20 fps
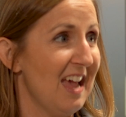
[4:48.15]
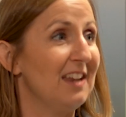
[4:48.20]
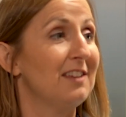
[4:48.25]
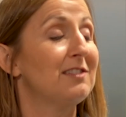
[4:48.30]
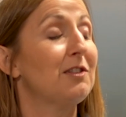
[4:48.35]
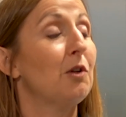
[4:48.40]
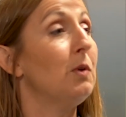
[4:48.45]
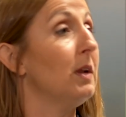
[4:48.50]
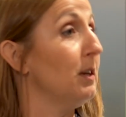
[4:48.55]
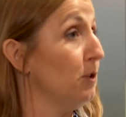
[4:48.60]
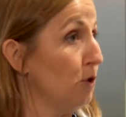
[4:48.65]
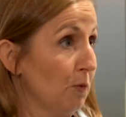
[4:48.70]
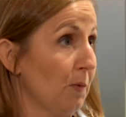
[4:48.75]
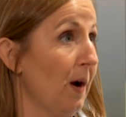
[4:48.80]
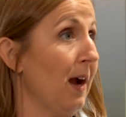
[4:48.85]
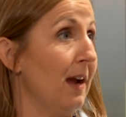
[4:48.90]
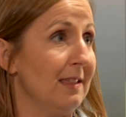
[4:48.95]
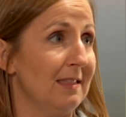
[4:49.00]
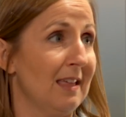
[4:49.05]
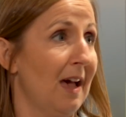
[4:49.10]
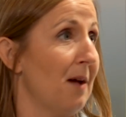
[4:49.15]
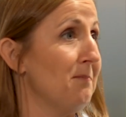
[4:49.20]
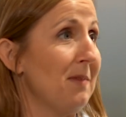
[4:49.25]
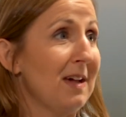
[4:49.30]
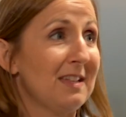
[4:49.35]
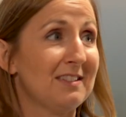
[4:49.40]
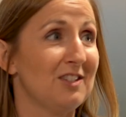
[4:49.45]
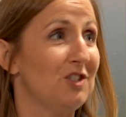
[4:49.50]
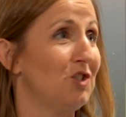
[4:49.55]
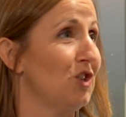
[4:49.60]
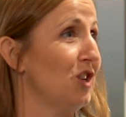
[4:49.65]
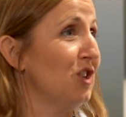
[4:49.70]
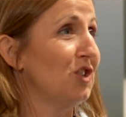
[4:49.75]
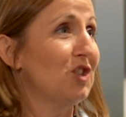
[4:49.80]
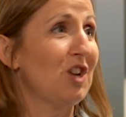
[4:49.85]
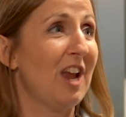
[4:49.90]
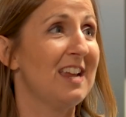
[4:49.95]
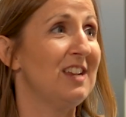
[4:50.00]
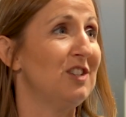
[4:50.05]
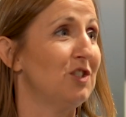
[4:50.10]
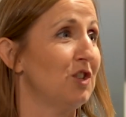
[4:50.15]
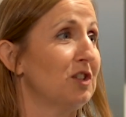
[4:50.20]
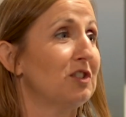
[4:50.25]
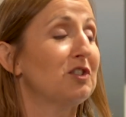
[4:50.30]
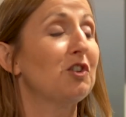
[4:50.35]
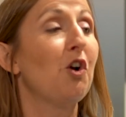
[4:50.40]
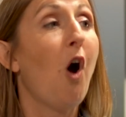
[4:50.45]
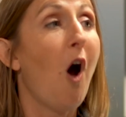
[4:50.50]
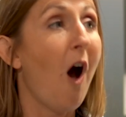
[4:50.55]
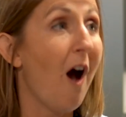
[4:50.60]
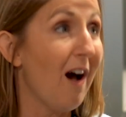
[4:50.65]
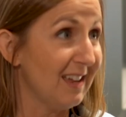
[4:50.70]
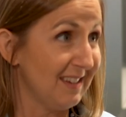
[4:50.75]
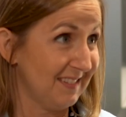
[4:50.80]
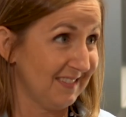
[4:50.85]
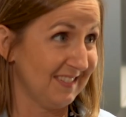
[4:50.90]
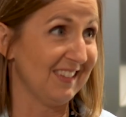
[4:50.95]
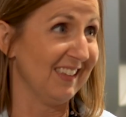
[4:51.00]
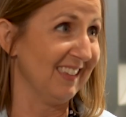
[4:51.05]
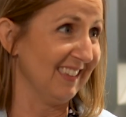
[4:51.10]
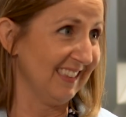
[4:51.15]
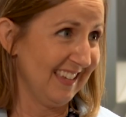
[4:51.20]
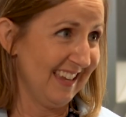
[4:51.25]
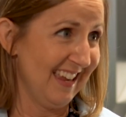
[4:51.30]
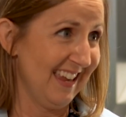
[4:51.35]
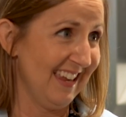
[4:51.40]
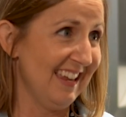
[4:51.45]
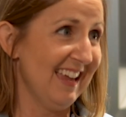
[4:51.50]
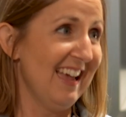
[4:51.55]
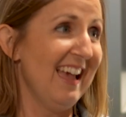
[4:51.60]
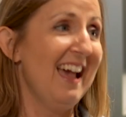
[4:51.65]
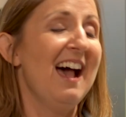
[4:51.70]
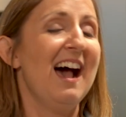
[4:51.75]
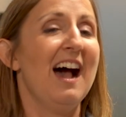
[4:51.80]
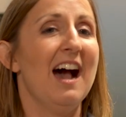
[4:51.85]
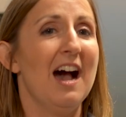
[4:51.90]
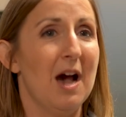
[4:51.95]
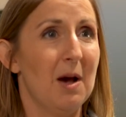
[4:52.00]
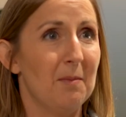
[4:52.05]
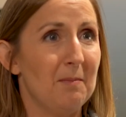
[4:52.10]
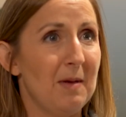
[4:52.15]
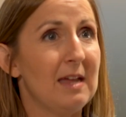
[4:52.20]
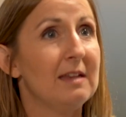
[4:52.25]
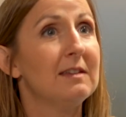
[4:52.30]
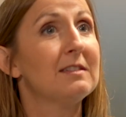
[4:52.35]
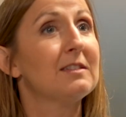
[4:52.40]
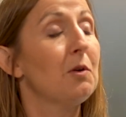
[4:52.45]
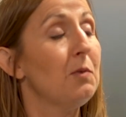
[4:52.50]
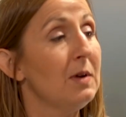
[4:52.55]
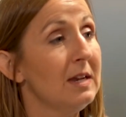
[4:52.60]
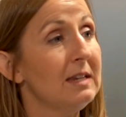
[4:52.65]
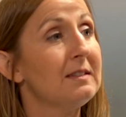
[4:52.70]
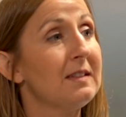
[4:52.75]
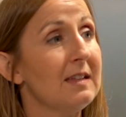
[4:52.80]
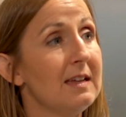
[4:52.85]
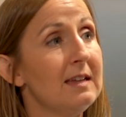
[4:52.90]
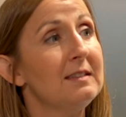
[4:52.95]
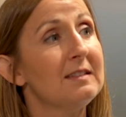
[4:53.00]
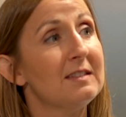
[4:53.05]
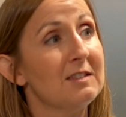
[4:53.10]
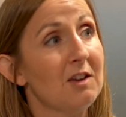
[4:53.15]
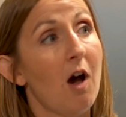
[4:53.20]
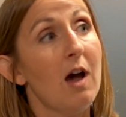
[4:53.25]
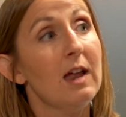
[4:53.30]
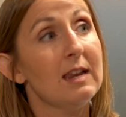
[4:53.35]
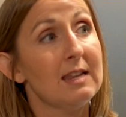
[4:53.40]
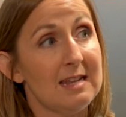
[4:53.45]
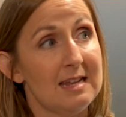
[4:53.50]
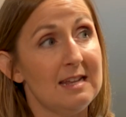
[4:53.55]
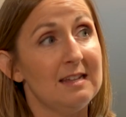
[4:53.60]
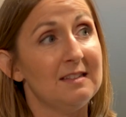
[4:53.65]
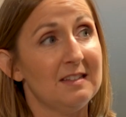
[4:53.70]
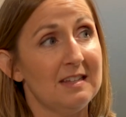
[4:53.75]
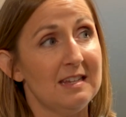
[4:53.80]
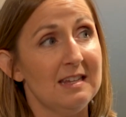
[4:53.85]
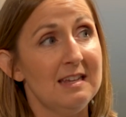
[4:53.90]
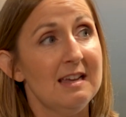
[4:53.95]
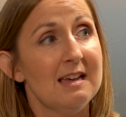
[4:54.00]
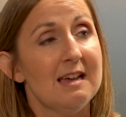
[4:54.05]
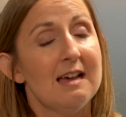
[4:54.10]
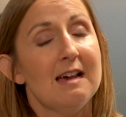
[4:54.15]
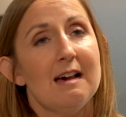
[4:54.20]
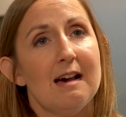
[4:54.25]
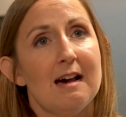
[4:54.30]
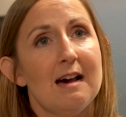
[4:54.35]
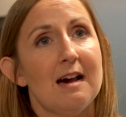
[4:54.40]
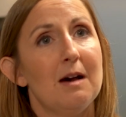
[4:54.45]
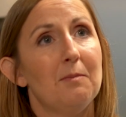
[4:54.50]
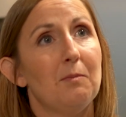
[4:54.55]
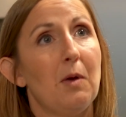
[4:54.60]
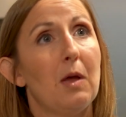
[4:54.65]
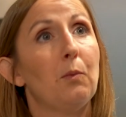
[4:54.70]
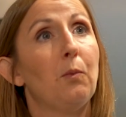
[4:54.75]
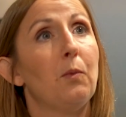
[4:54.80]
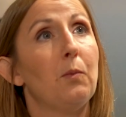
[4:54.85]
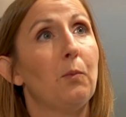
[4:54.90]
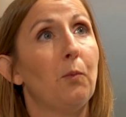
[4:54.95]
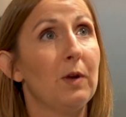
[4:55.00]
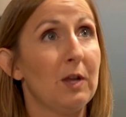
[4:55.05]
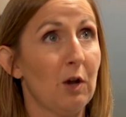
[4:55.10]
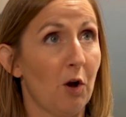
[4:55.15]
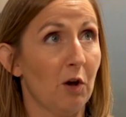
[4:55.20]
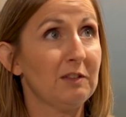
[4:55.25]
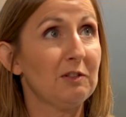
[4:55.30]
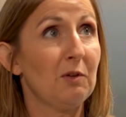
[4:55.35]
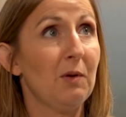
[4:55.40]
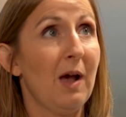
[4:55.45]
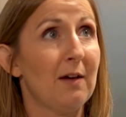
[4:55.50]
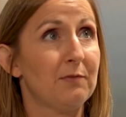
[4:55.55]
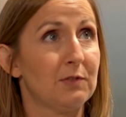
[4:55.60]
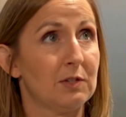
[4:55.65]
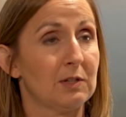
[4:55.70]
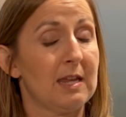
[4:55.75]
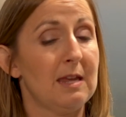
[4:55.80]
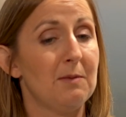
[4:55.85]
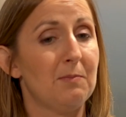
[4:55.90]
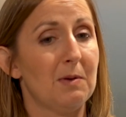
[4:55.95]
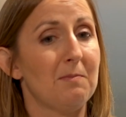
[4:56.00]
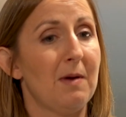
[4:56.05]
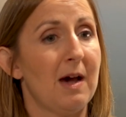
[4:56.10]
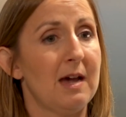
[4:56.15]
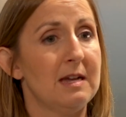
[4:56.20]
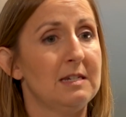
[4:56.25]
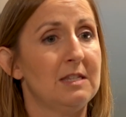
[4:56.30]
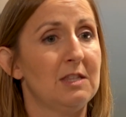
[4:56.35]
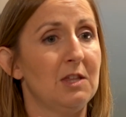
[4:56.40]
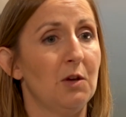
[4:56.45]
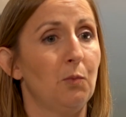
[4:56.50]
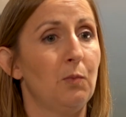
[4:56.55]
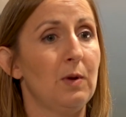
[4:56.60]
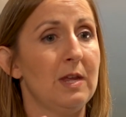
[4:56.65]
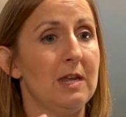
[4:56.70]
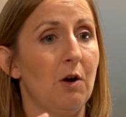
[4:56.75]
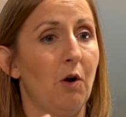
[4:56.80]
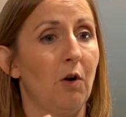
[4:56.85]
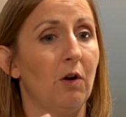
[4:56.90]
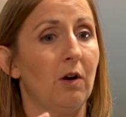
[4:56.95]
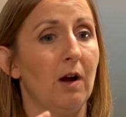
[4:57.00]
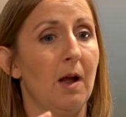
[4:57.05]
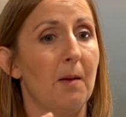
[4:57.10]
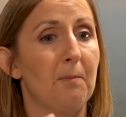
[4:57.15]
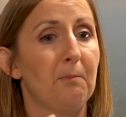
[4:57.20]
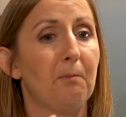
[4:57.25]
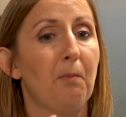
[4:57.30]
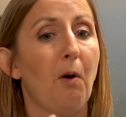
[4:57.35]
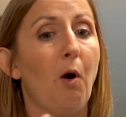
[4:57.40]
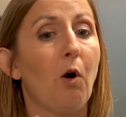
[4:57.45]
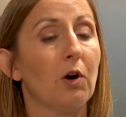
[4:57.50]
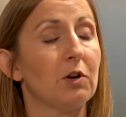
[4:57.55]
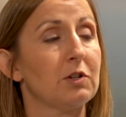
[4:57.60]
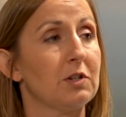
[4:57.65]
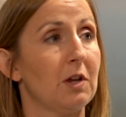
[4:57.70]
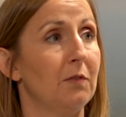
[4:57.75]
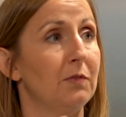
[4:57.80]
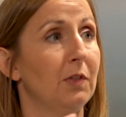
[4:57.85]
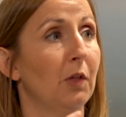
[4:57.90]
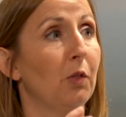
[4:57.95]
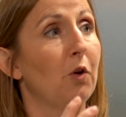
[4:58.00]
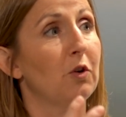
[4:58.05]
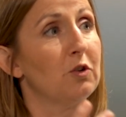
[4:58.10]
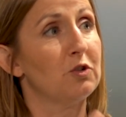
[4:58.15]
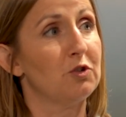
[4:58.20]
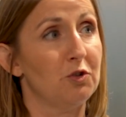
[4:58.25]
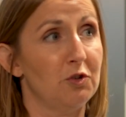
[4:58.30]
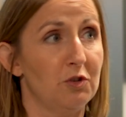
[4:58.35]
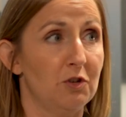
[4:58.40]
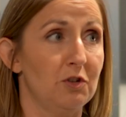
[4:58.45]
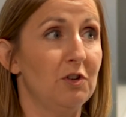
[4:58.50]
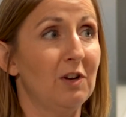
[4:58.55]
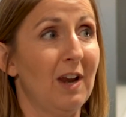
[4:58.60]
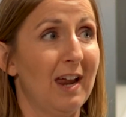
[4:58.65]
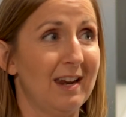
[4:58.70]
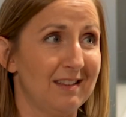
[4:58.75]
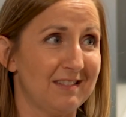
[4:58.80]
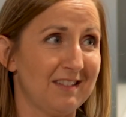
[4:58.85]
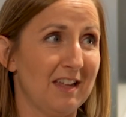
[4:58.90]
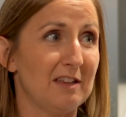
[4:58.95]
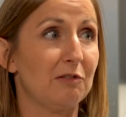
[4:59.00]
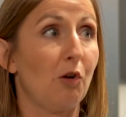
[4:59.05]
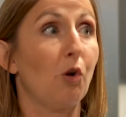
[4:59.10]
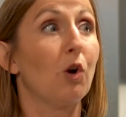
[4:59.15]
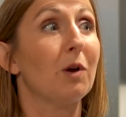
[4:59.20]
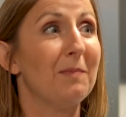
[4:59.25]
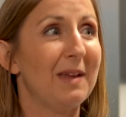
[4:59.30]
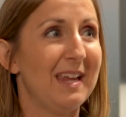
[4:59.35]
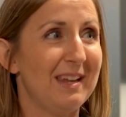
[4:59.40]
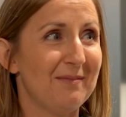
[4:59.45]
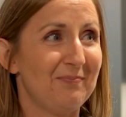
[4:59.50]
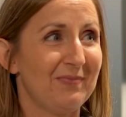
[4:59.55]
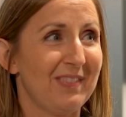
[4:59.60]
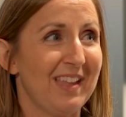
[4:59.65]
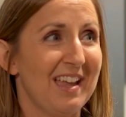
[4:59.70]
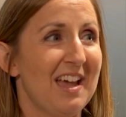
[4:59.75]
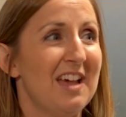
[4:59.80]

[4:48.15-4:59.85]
And so you're right, that messaging changes constantly. And so it's not easy. We also have to keep in mind that we are a part of the larger United States Army.